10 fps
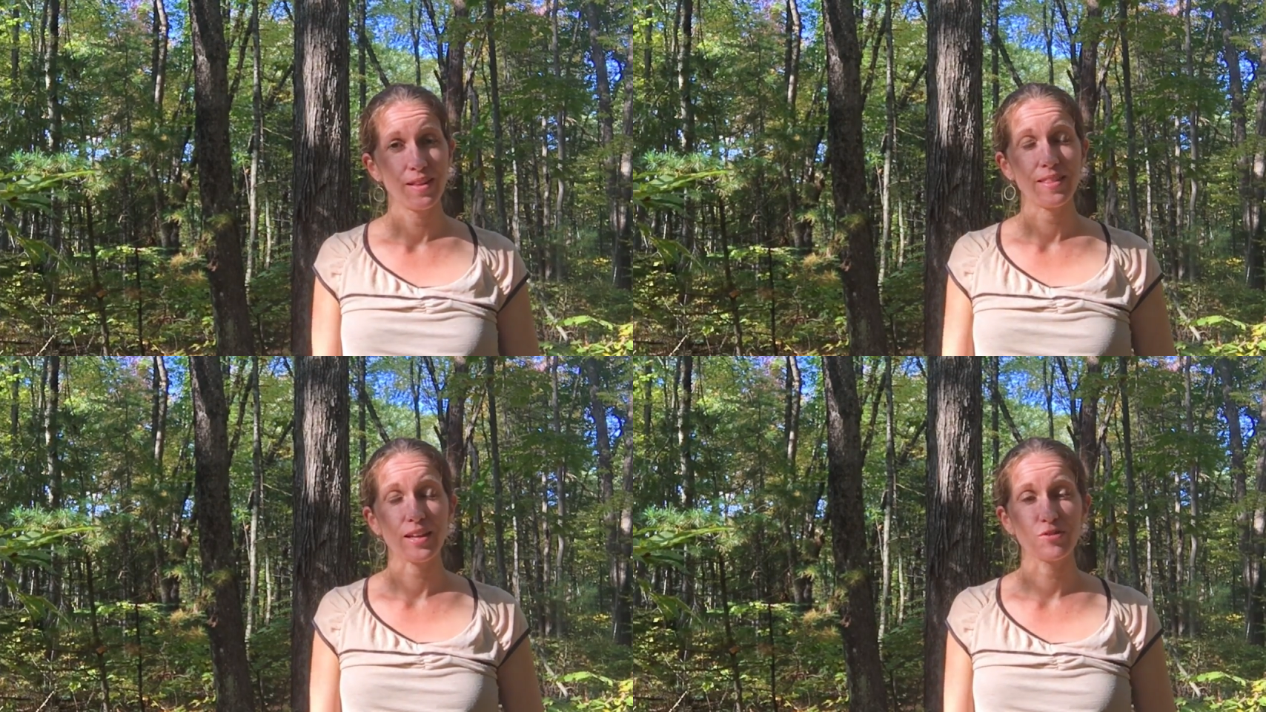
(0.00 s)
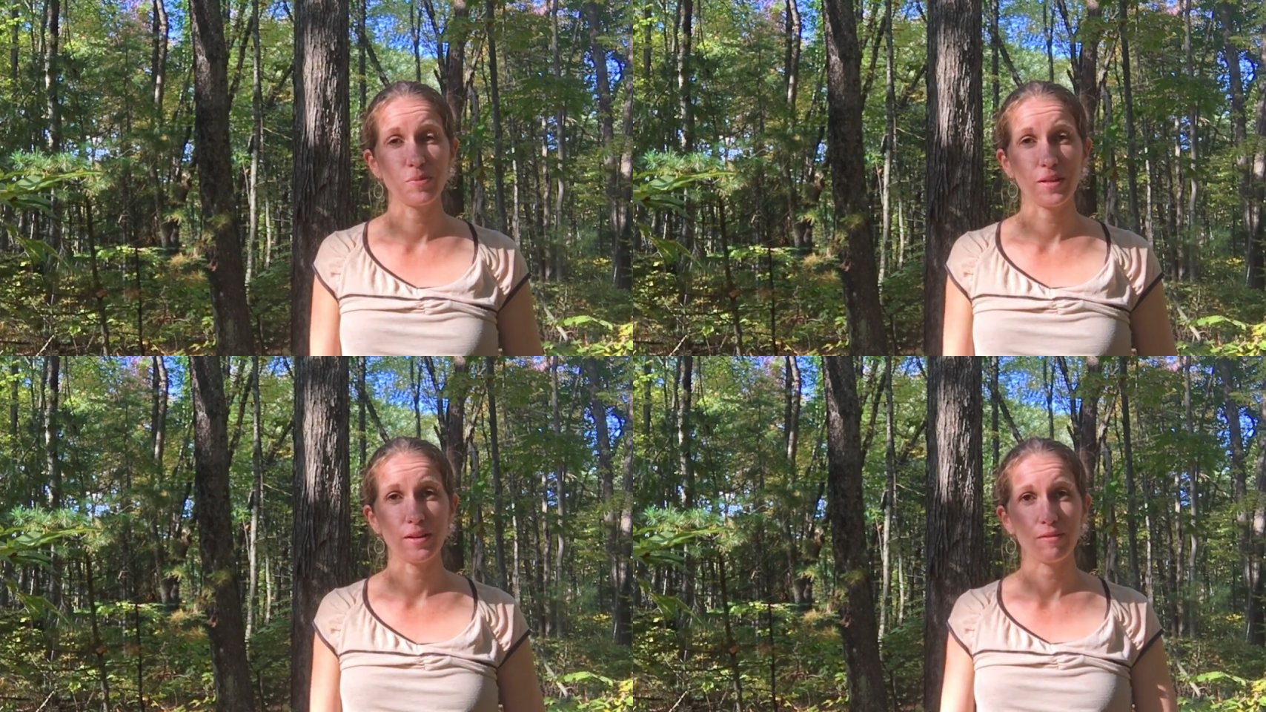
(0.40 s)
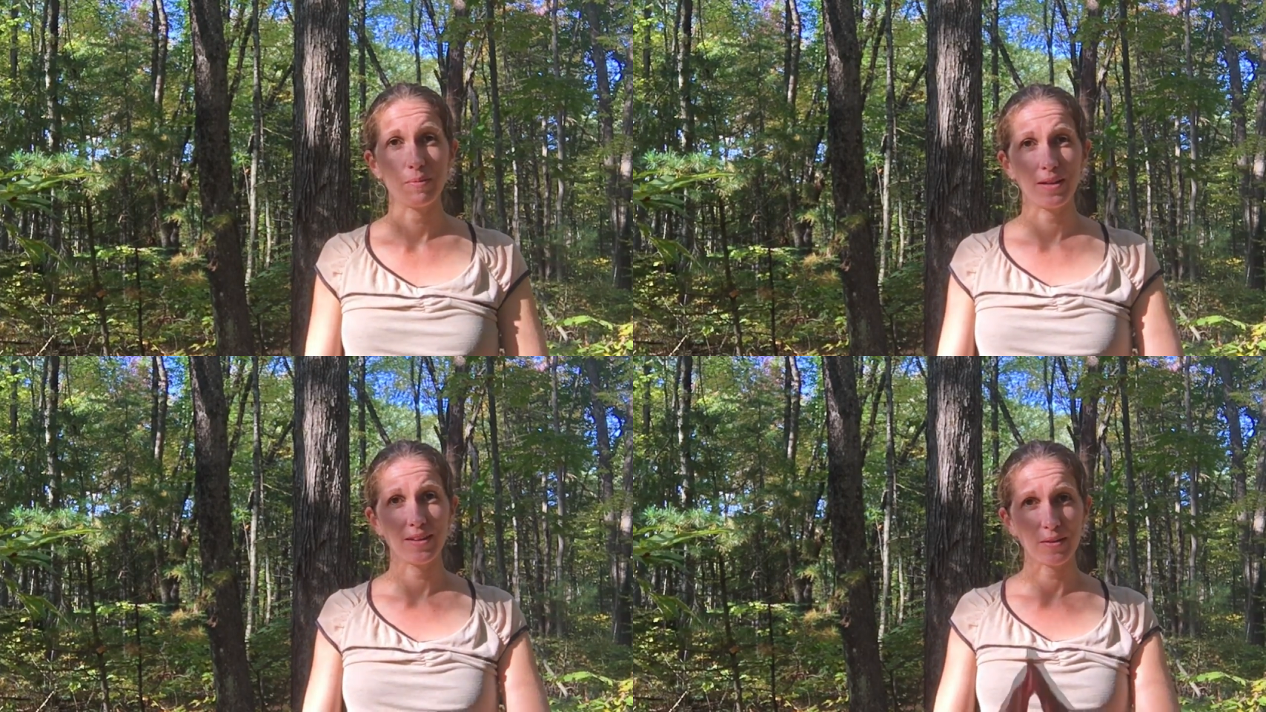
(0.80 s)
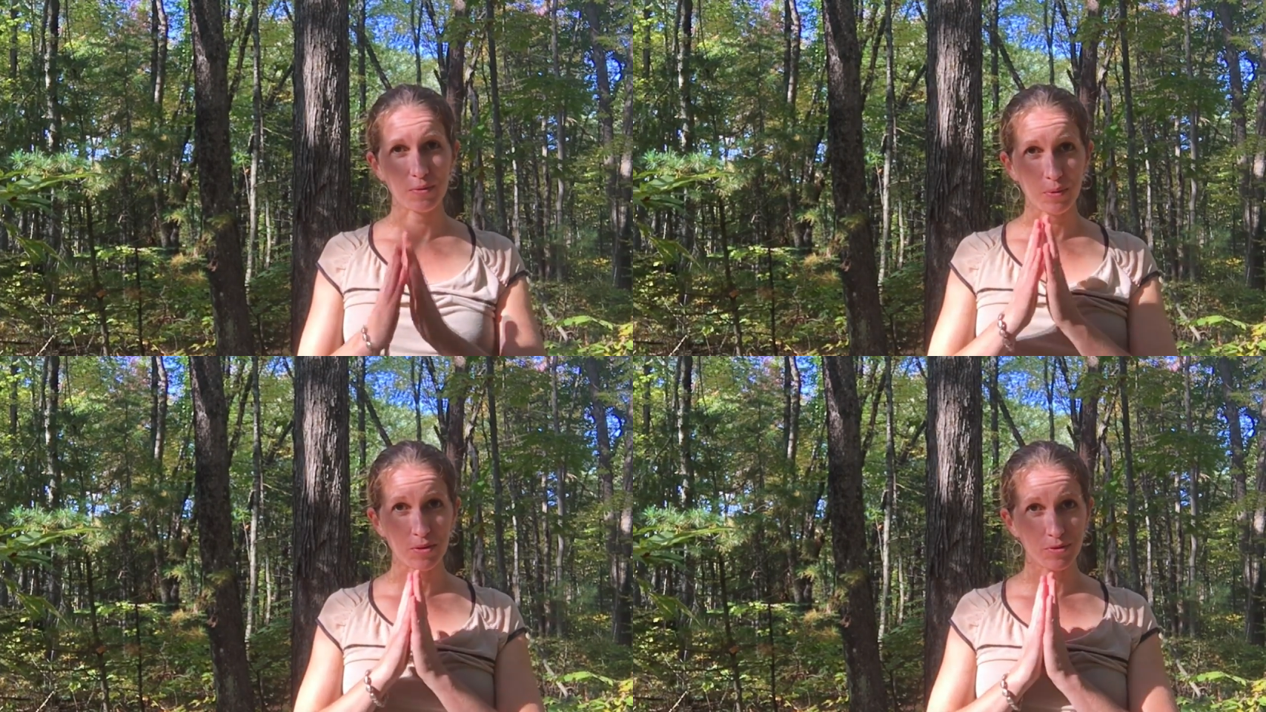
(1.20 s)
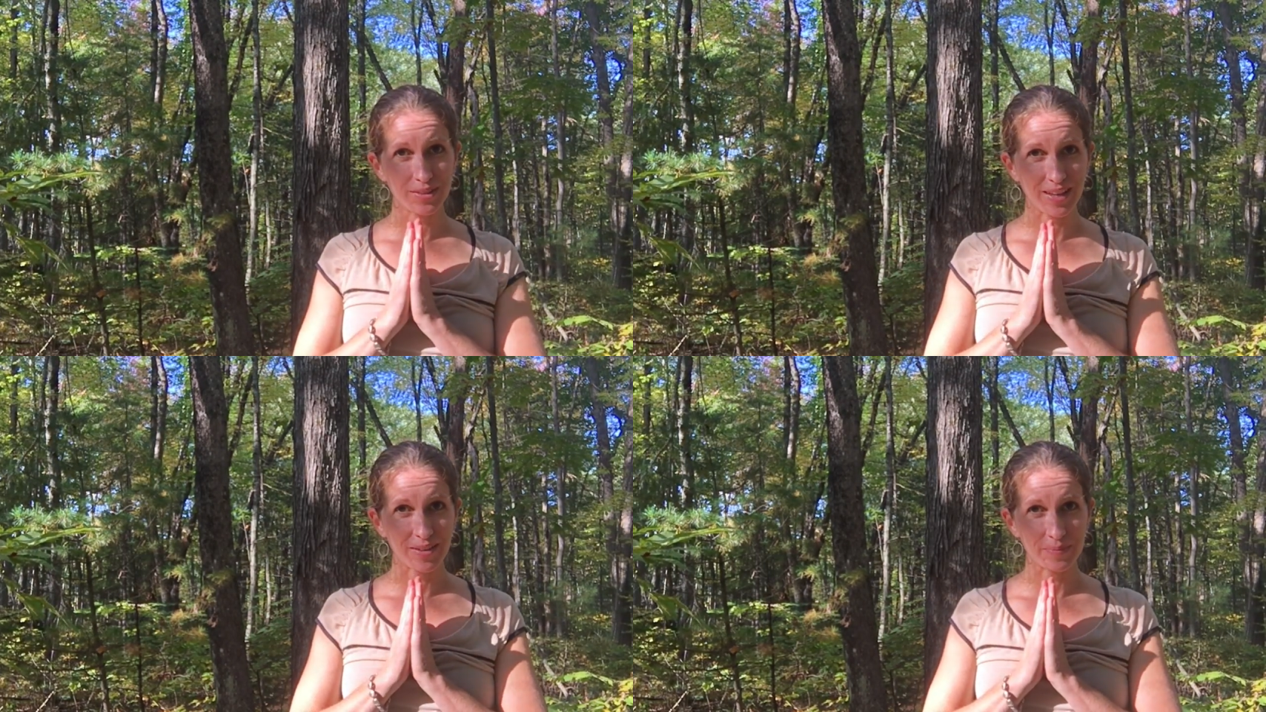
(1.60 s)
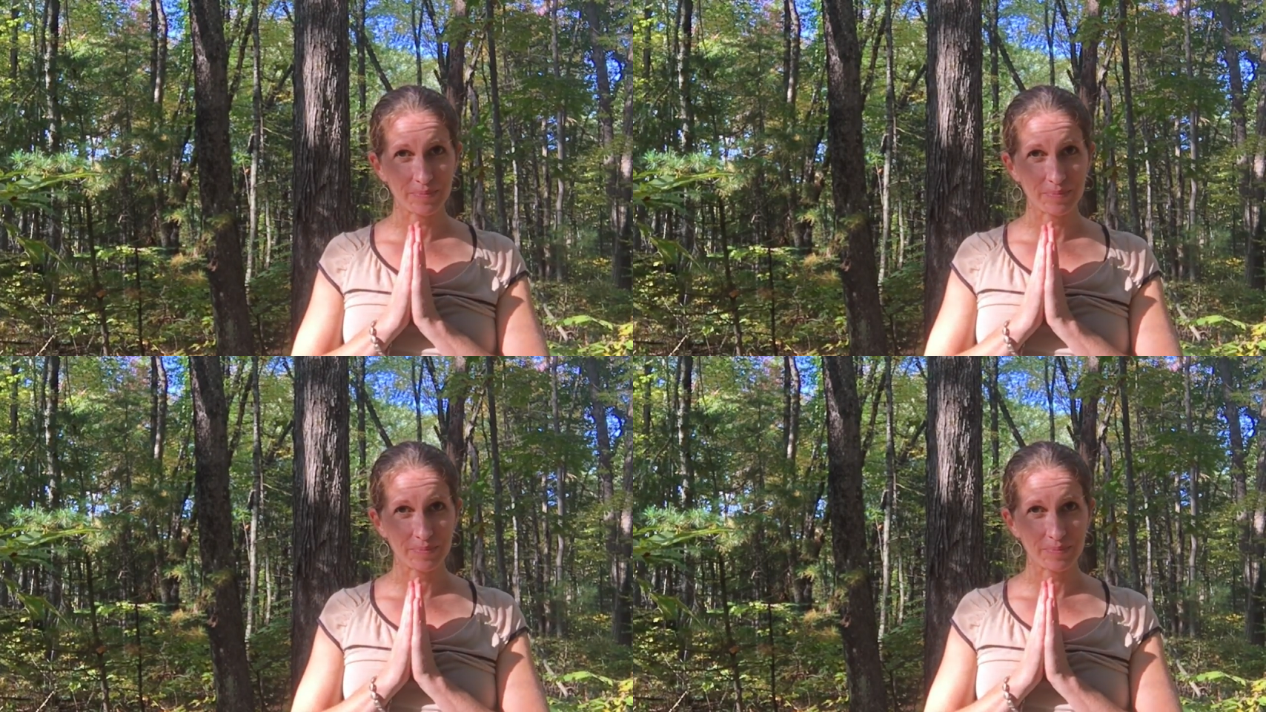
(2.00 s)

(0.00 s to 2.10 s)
Thanks for being here, everybody. Have a wonderful day.